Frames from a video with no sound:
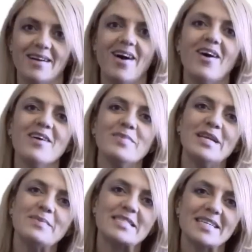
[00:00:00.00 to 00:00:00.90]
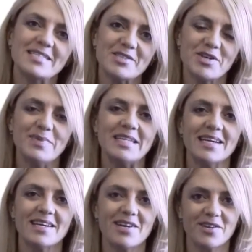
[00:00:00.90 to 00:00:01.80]
Hi, my name is Lisa
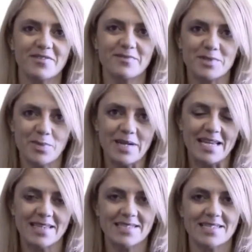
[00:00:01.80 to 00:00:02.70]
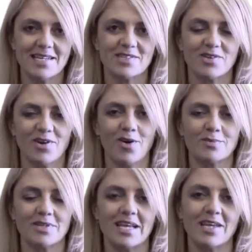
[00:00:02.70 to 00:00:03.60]
Tremolata and I'm from
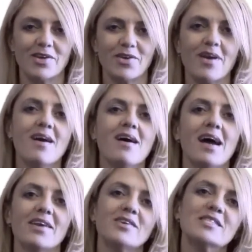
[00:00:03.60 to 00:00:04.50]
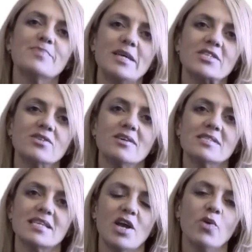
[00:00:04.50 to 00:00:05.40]
dominatetheinternet.com.au, and I
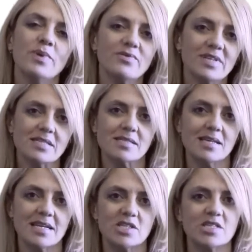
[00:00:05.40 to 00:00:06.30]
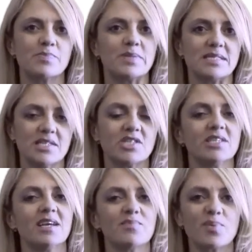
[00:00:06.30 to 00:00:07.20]
specialise in helping real estate agents position
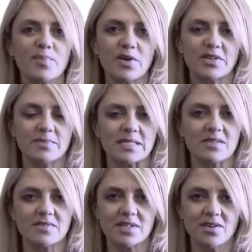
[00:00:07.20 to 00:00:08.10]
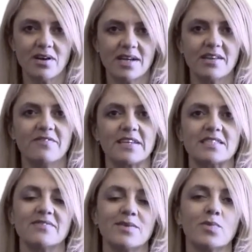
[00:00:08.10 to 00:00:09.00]
and promote themselves online,
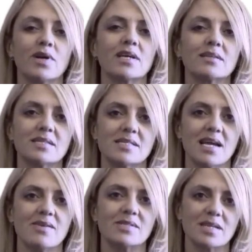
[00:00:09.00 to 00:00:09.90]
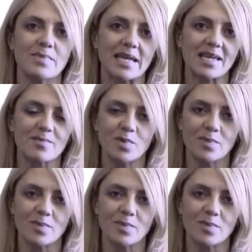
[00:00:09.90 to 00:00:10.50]
effectively working less hours and making more